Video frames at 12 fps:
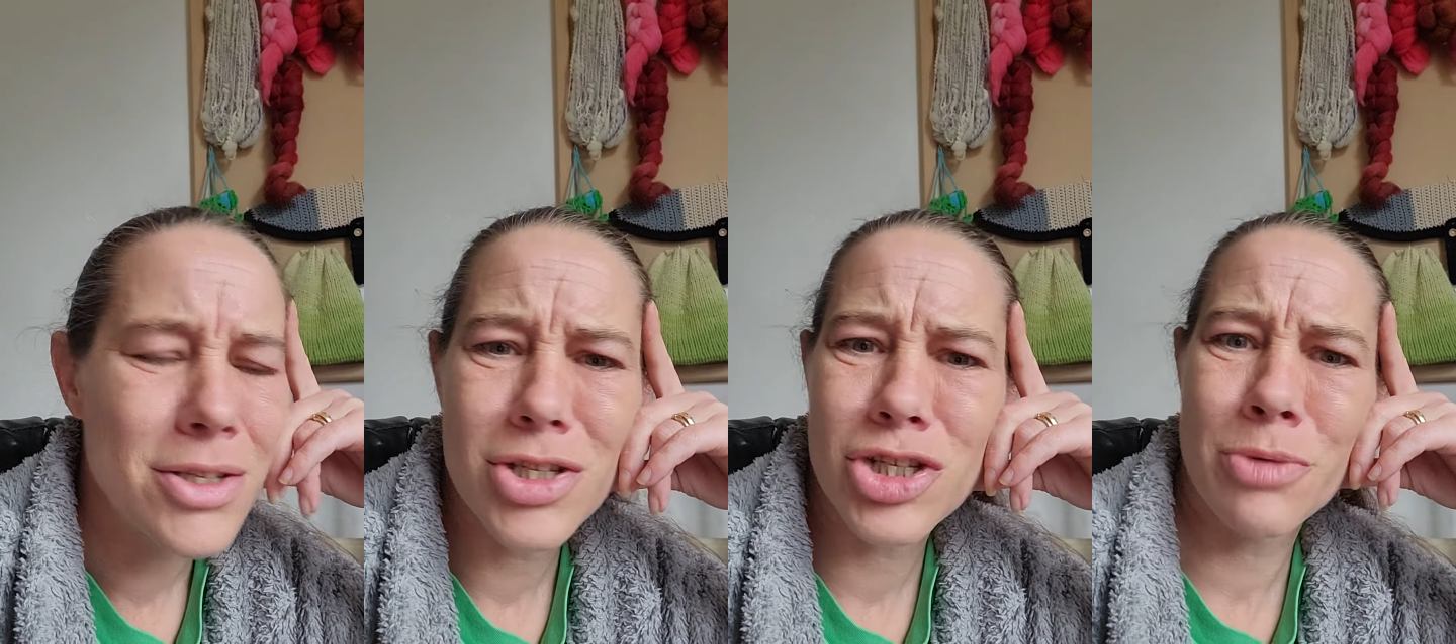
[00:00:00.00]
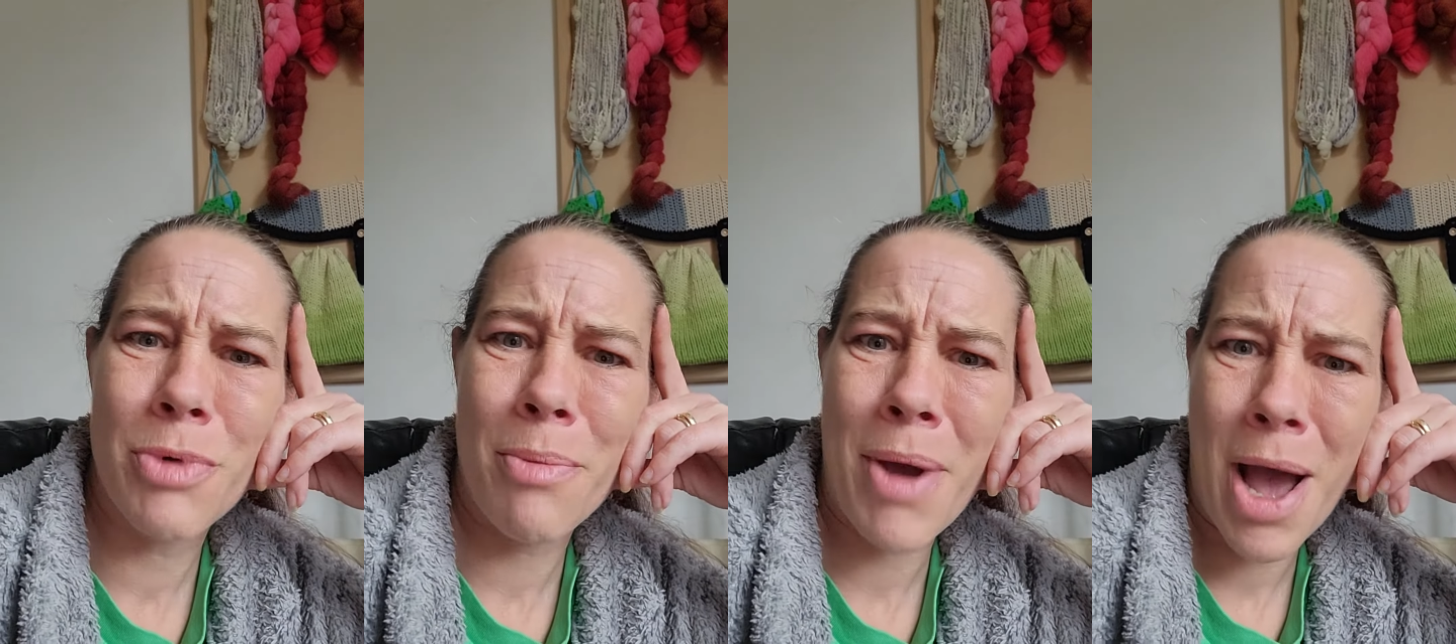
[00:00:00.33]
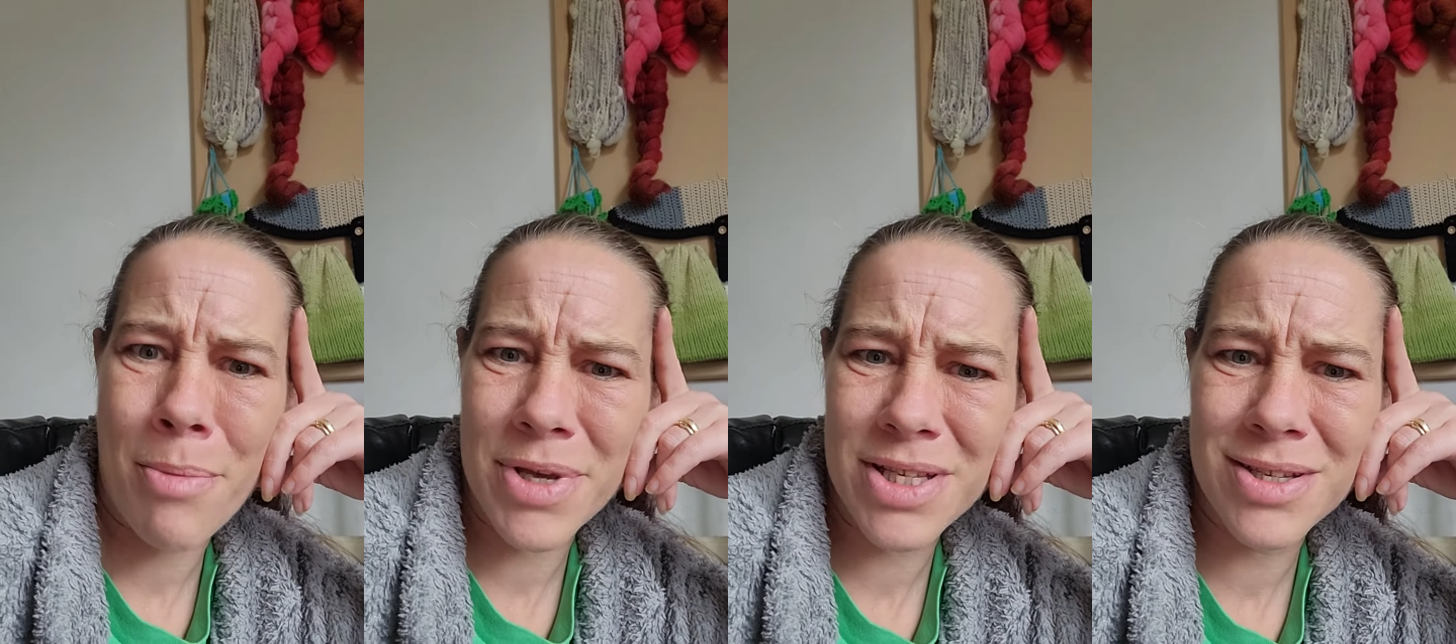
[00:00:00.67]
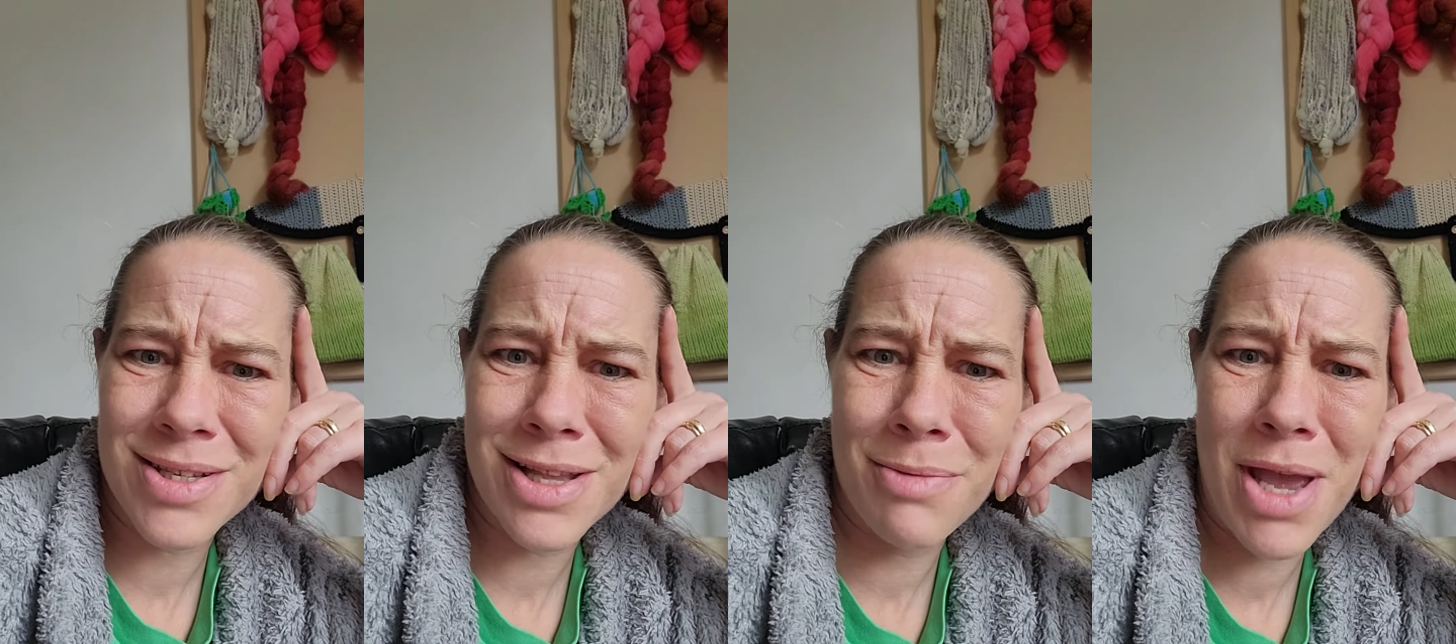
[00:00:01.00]
Something about a
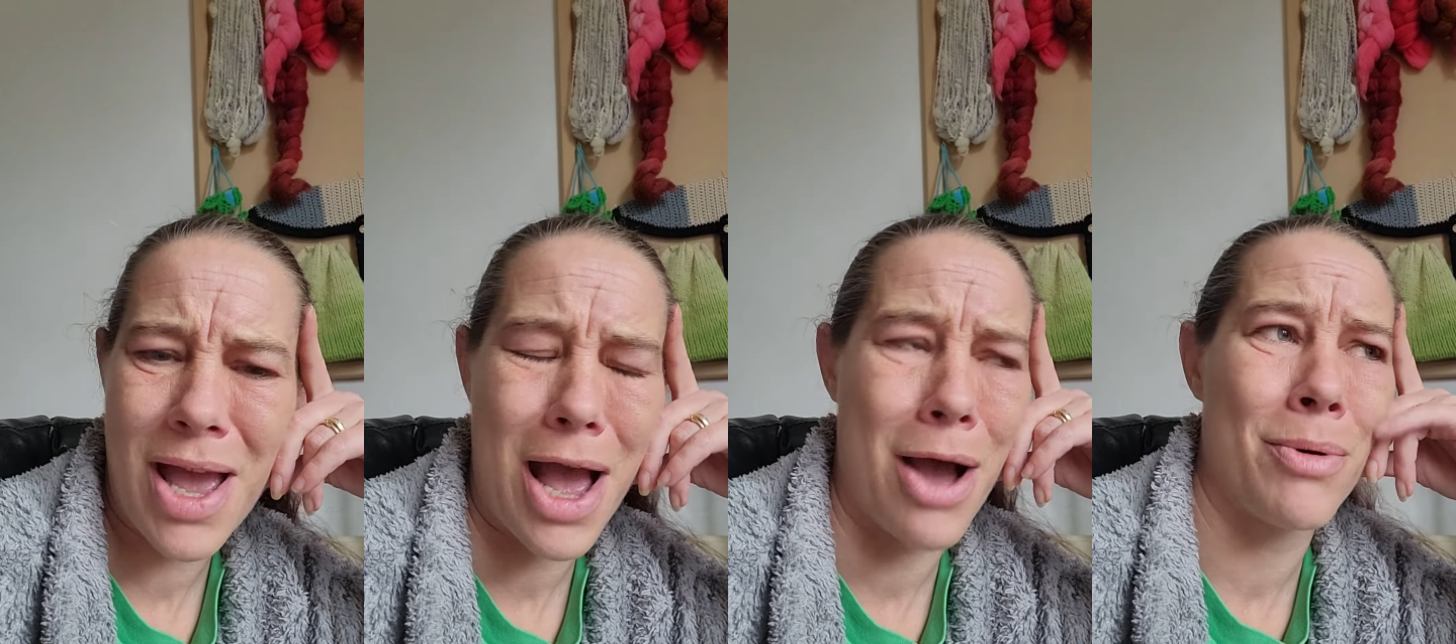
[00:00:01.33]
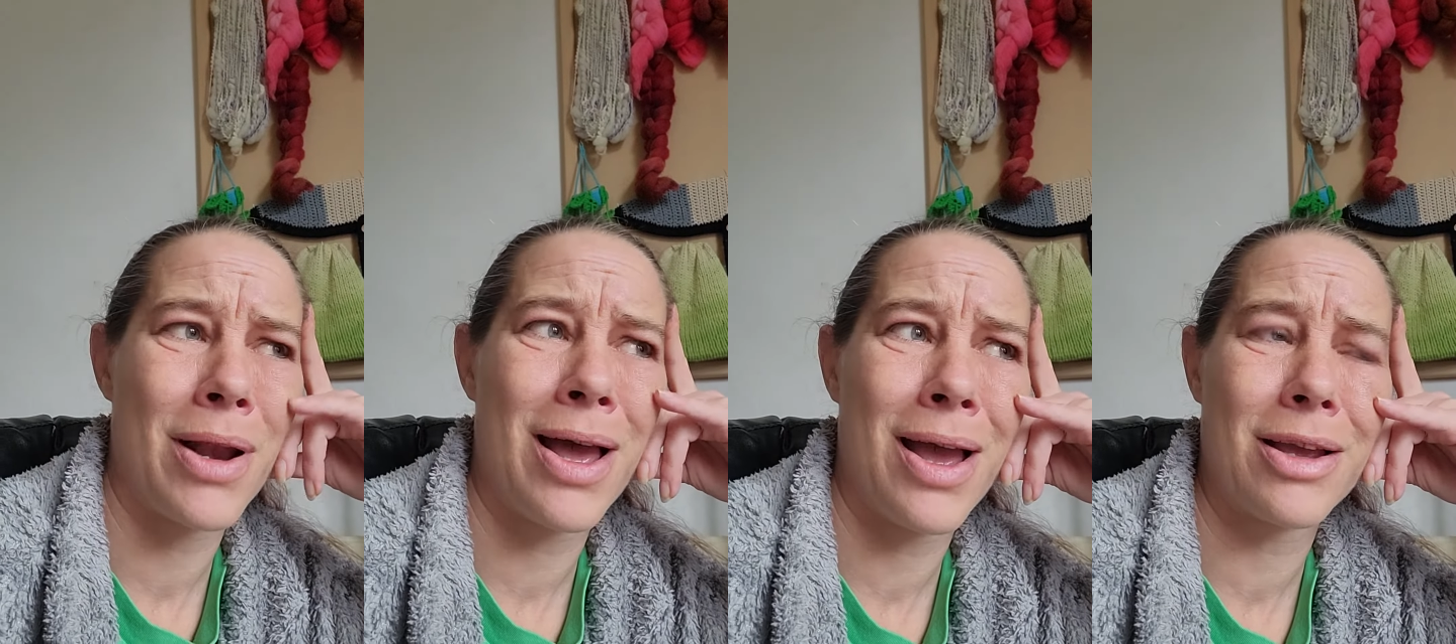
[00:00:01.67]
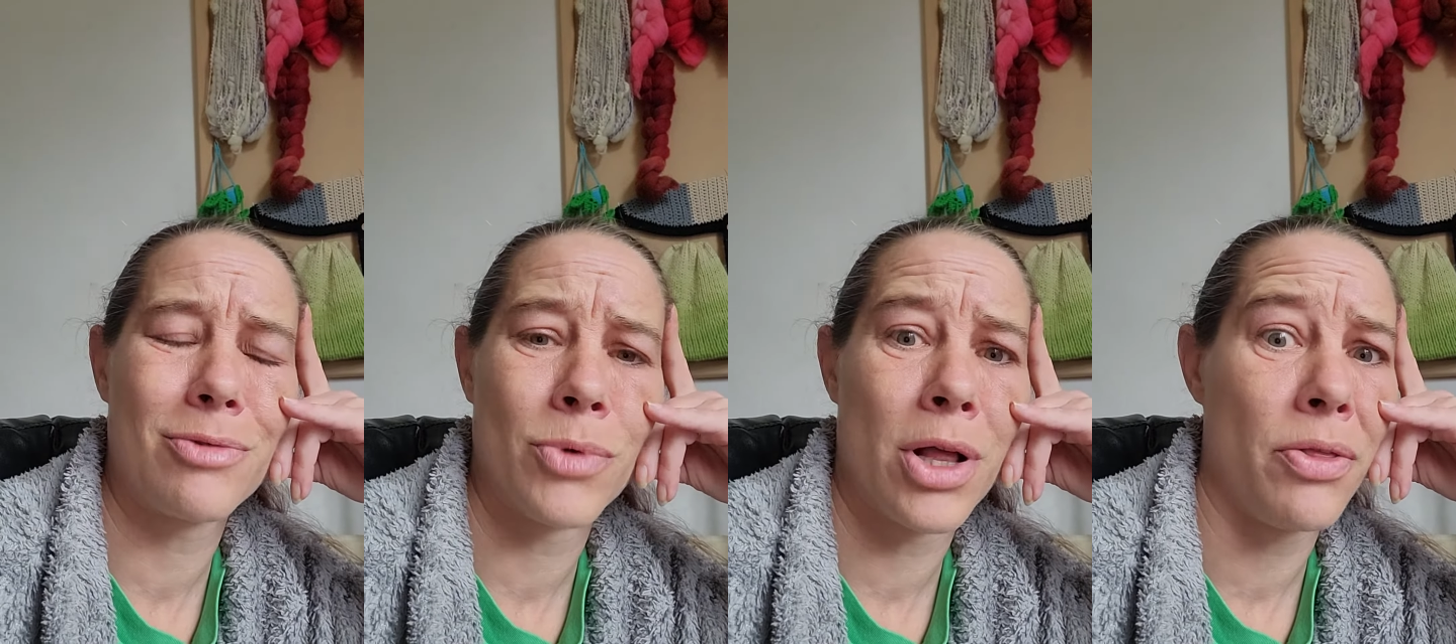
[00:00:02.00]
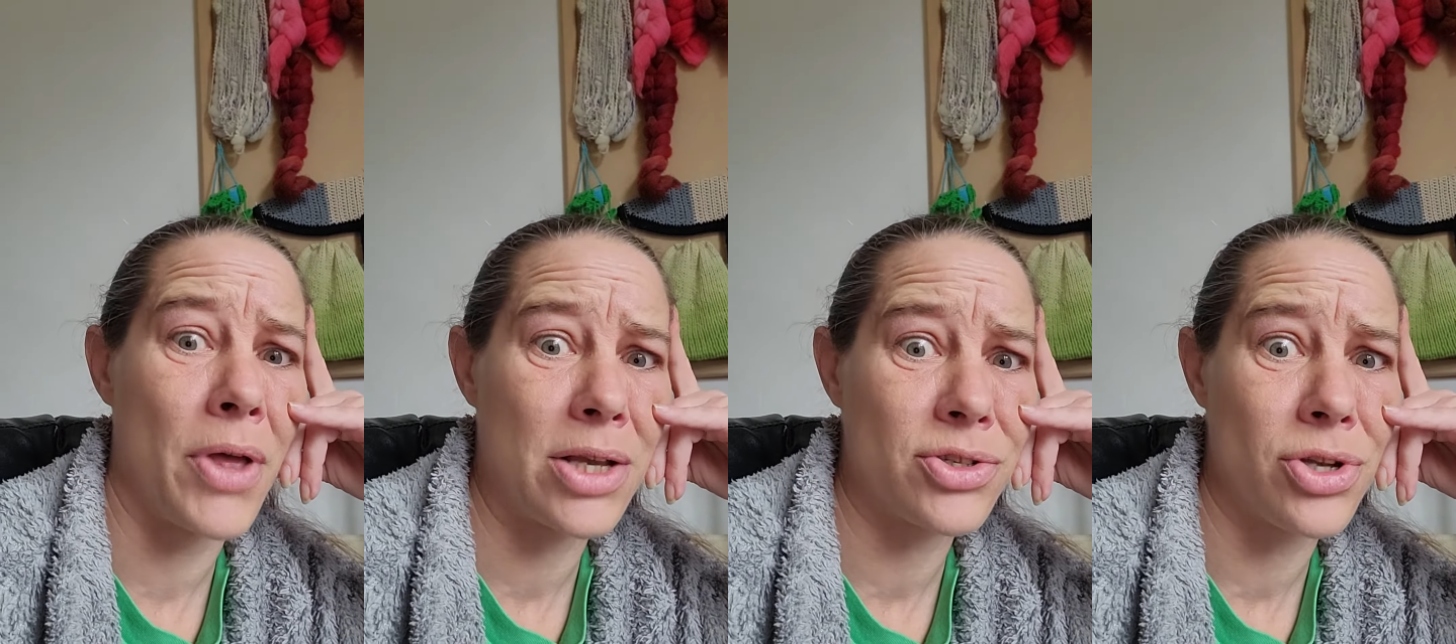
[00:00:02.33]
business limit. I were like, well,
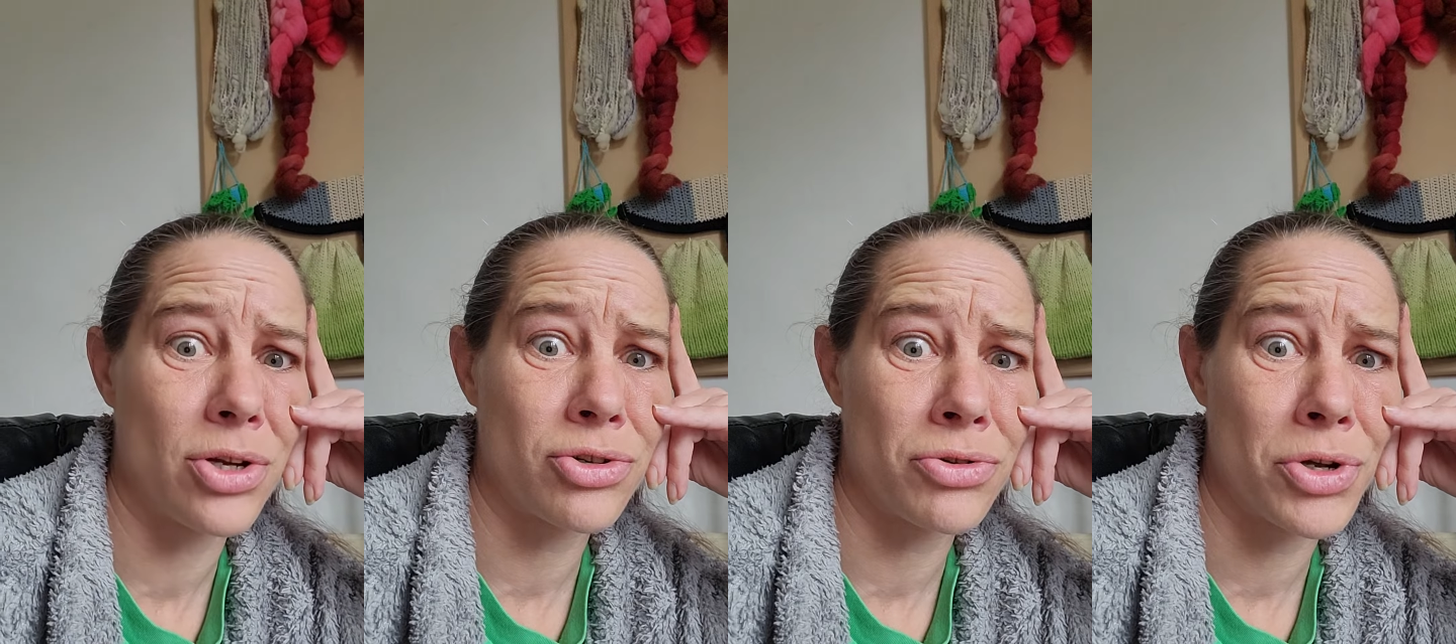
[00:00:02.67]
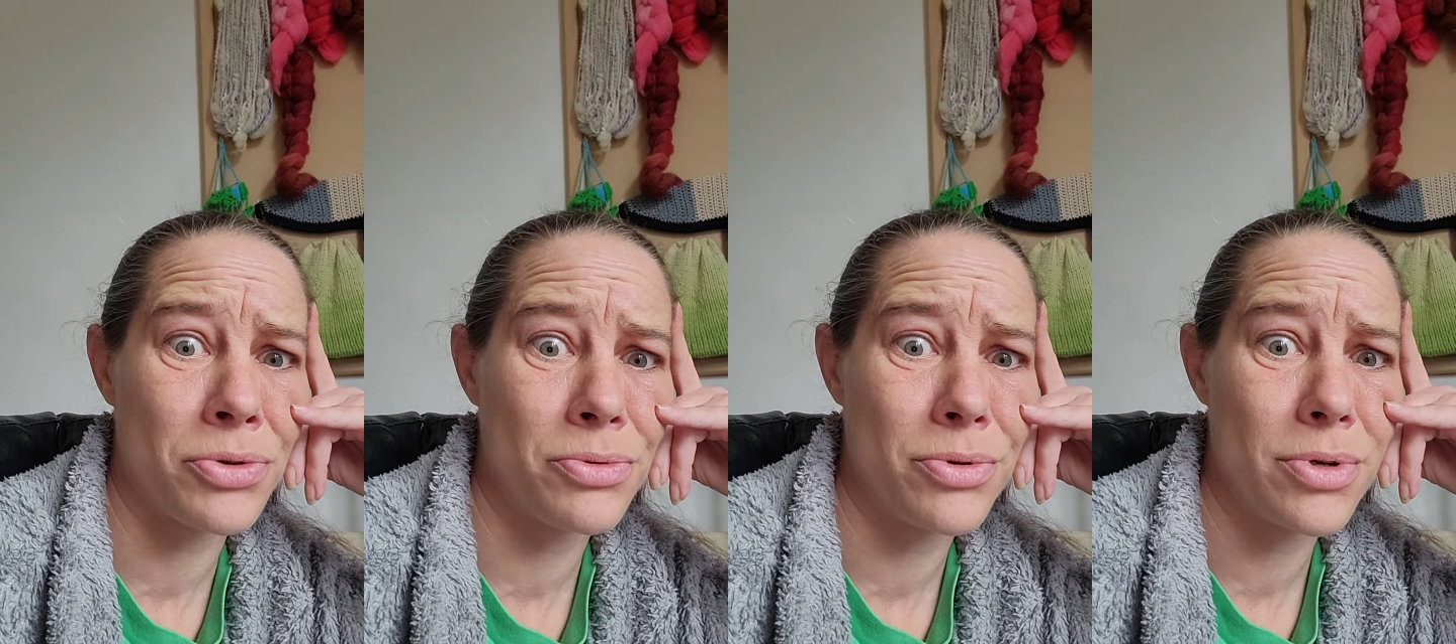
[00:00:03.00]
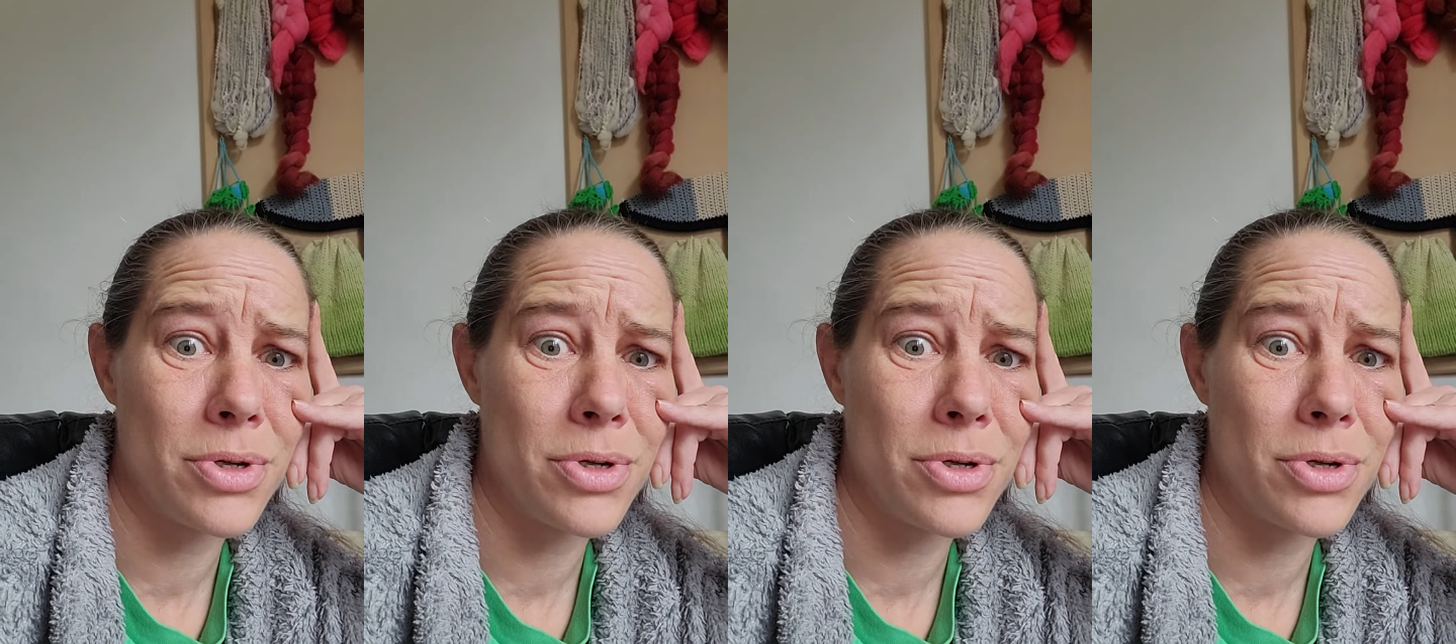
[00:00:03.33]
that's not true.